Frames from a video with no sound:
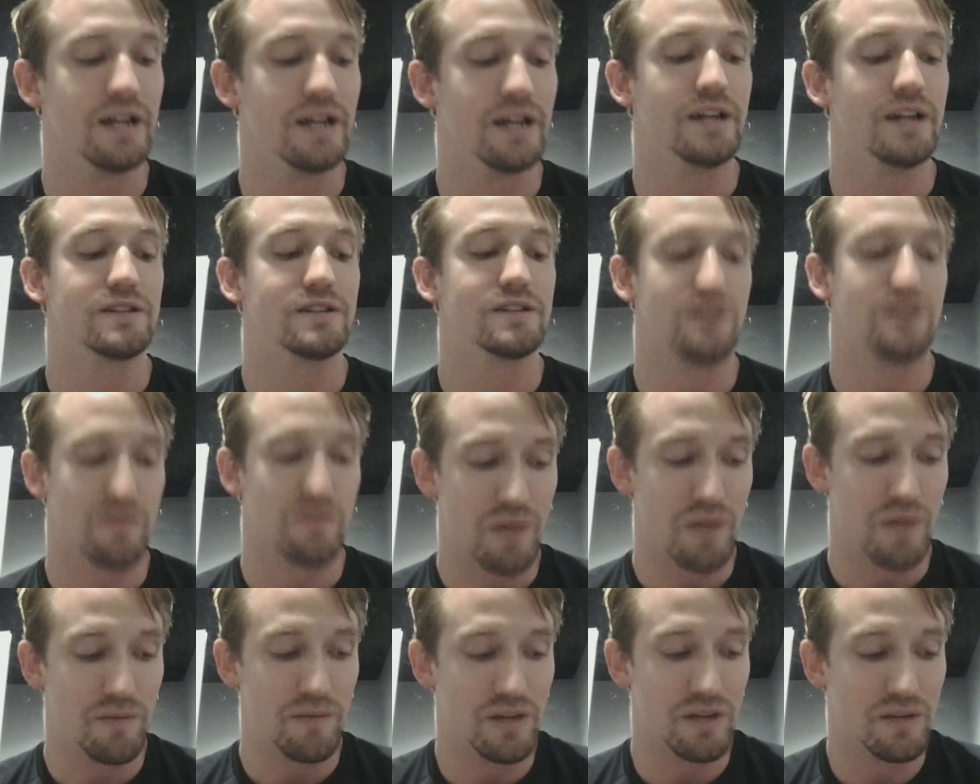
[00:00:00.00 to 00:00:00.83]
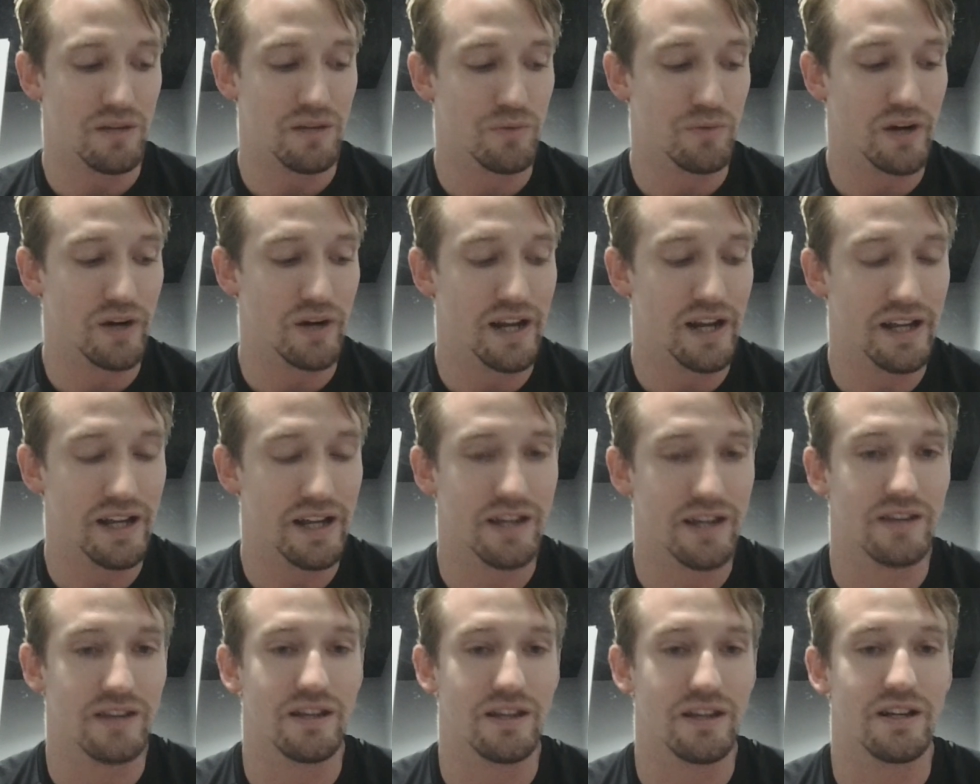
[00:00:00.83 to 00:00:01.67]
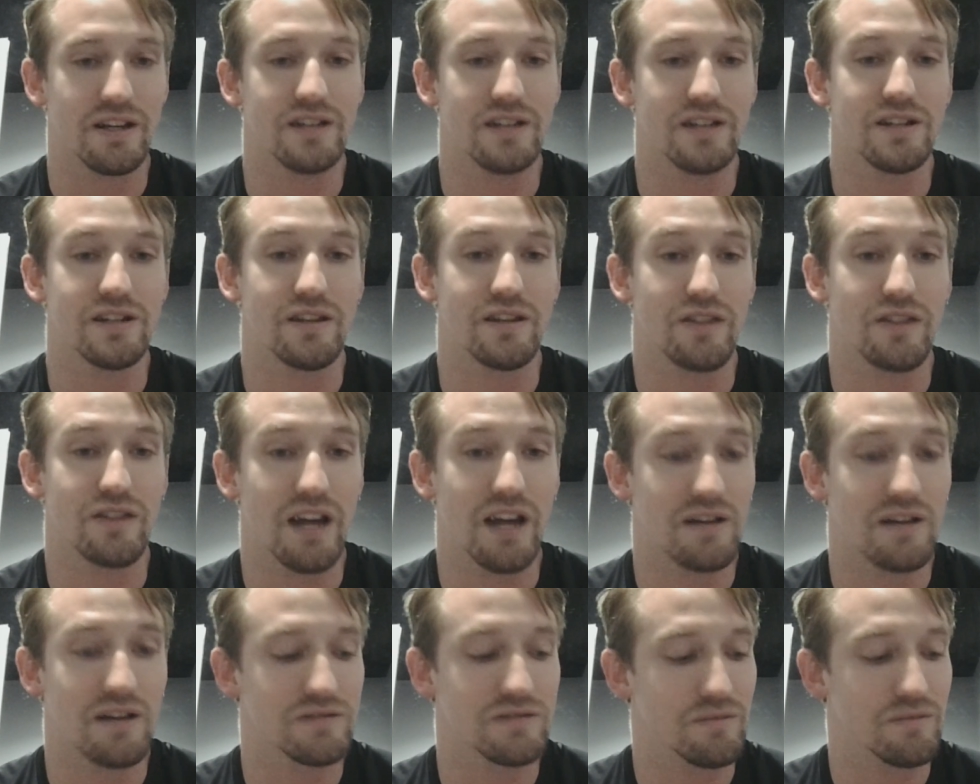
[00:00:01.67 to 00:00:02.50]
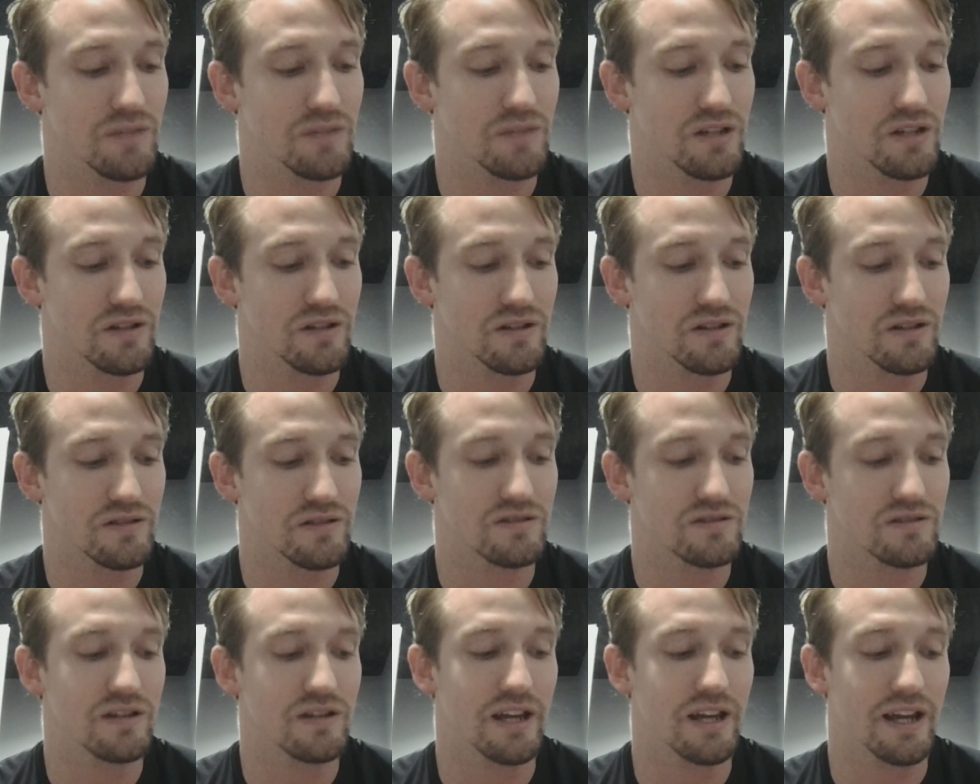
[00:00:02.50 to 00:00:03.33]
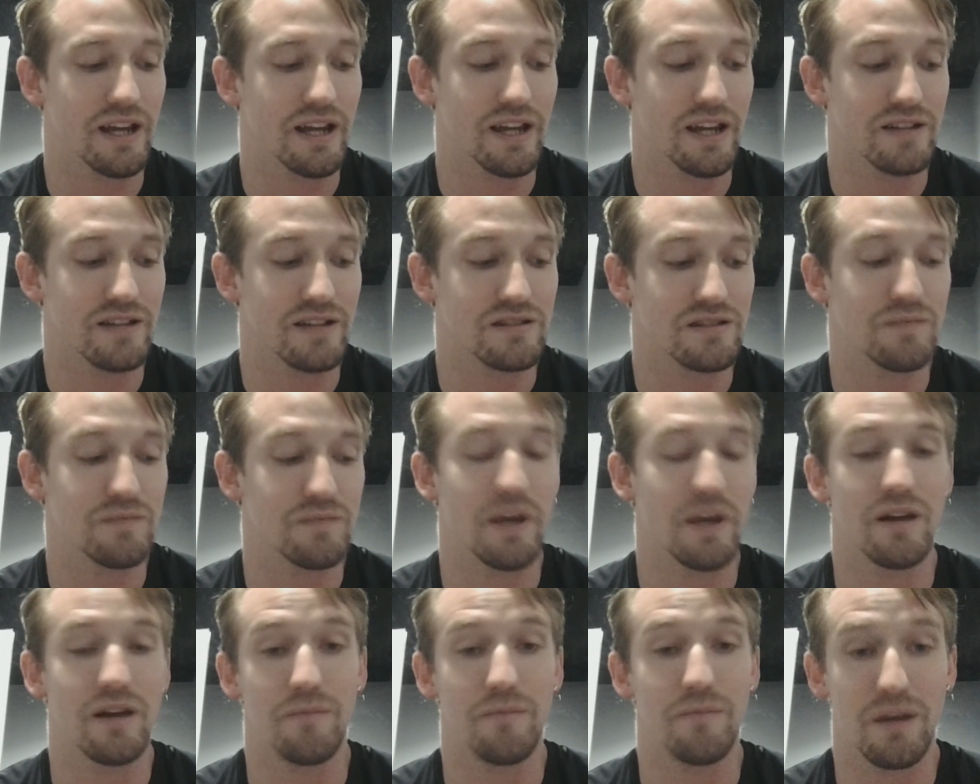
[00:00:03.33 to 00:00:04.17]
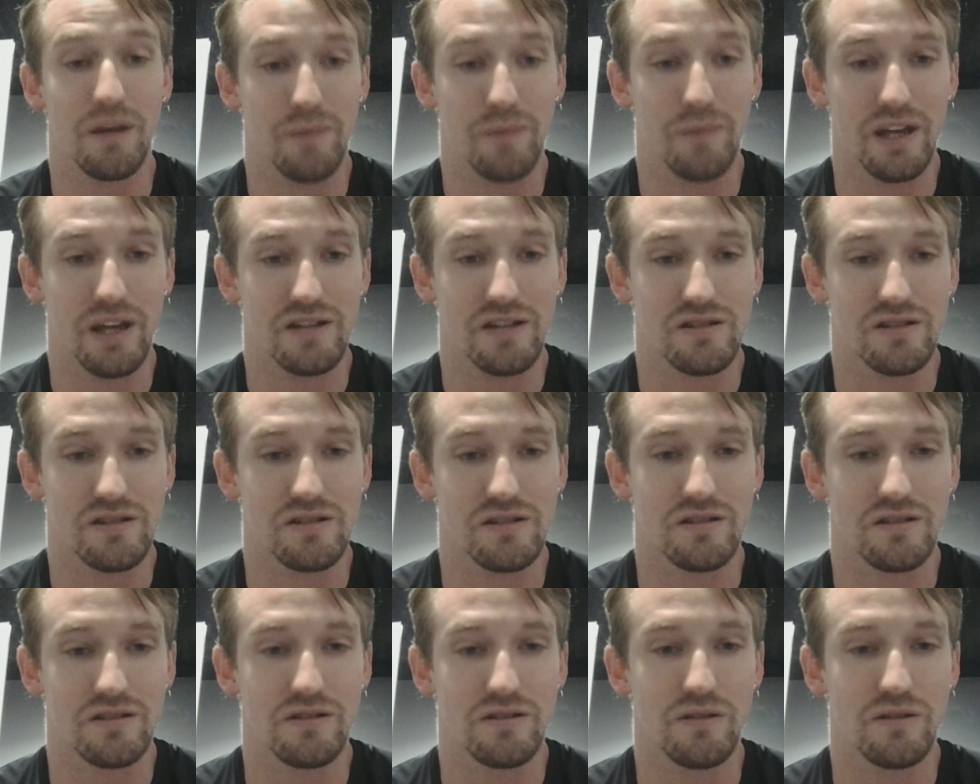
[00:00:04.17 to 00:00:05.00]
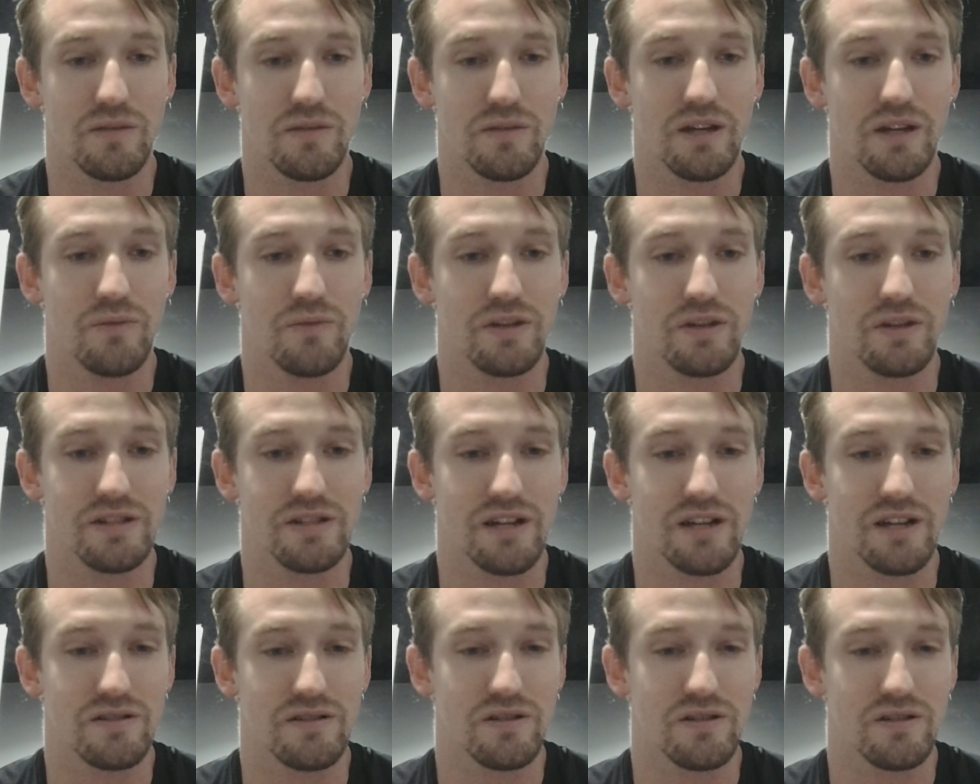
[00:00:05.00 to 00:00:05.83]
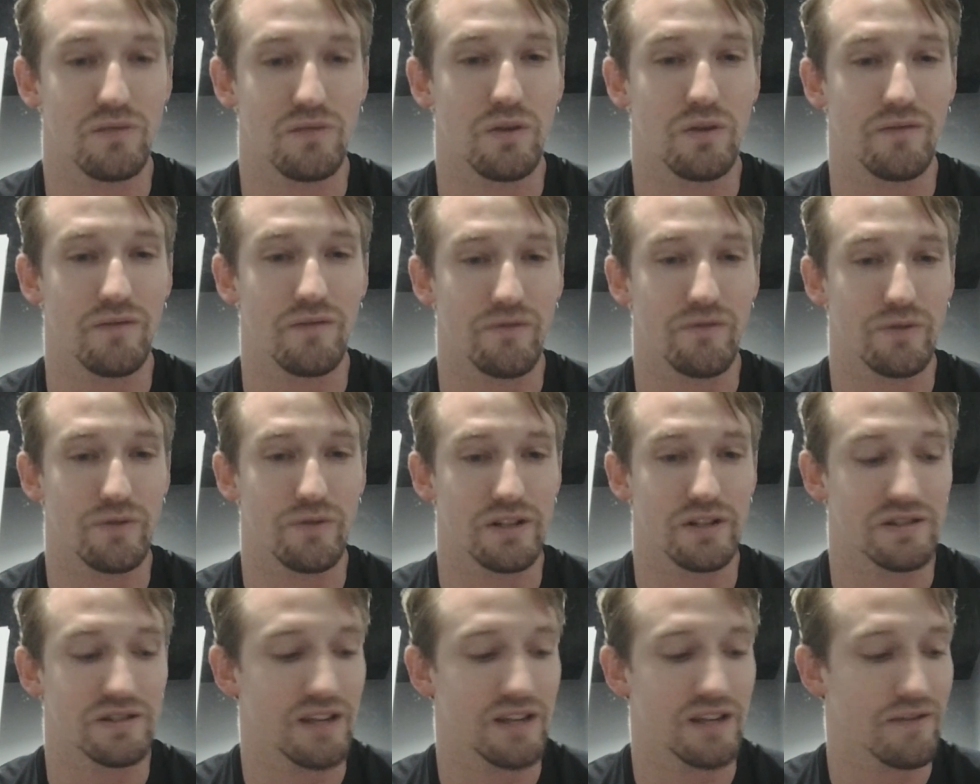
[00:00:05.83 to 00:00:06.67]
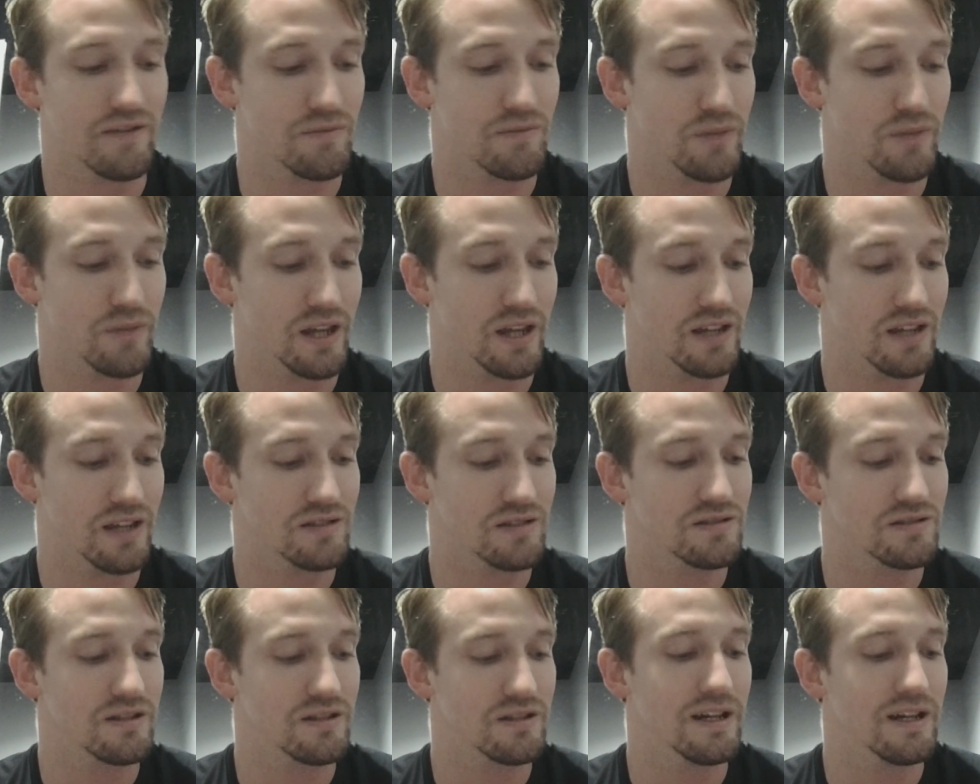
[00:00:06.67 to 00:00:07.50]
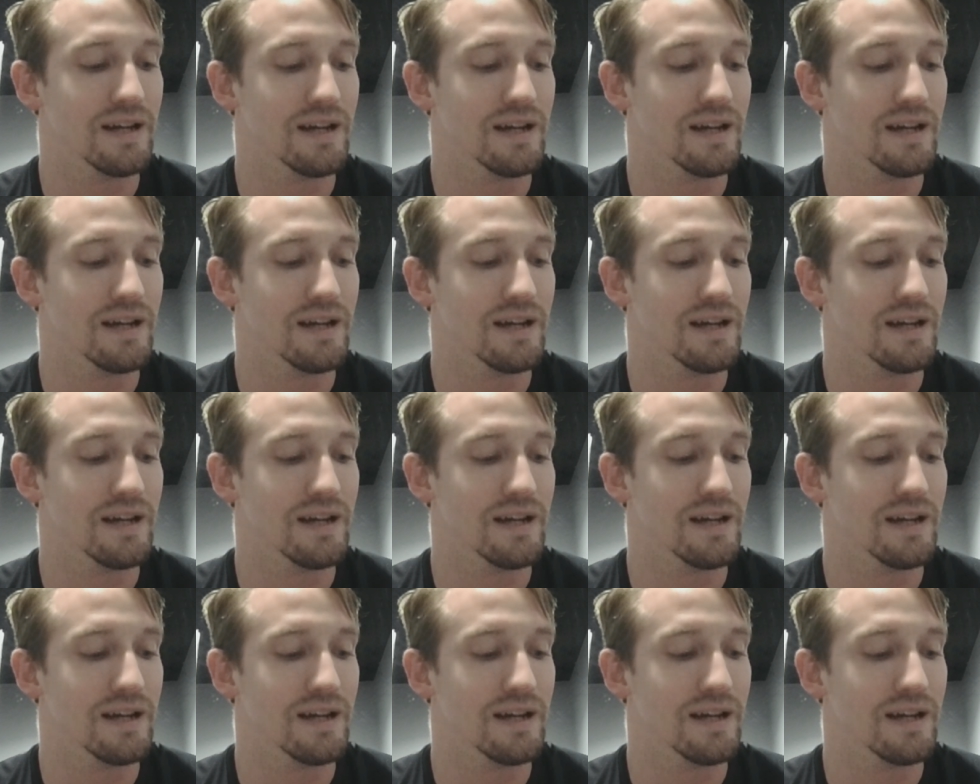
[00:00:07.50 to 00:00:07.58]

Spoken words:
Took my minute break, and then I did 1,000 meters and sped up my pace just a little bit, went down to a 147 pace.